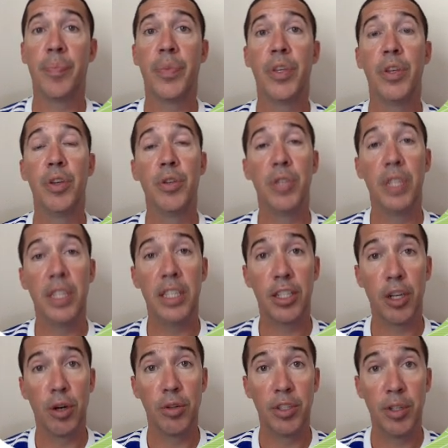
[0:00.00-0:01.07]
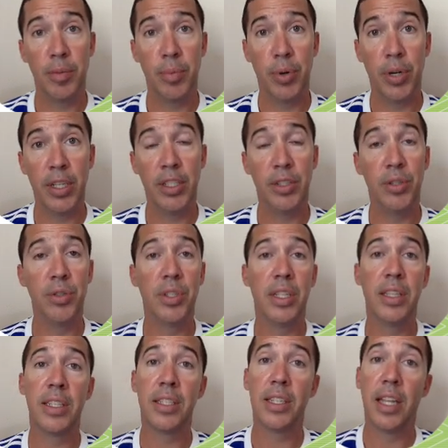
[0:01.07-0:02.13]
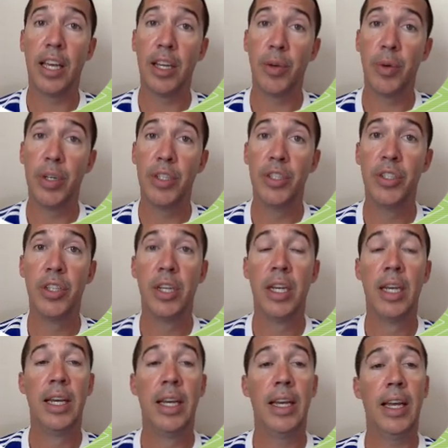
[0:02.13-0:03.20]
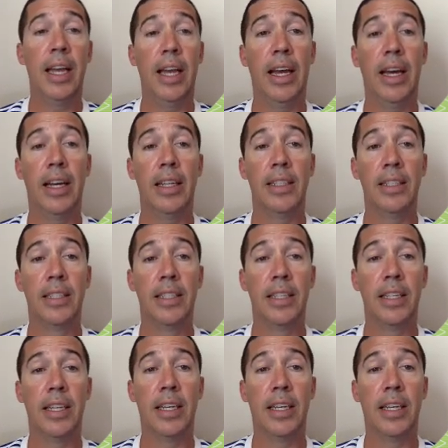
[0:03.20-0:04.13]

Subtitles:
using these coaching points, using this language, and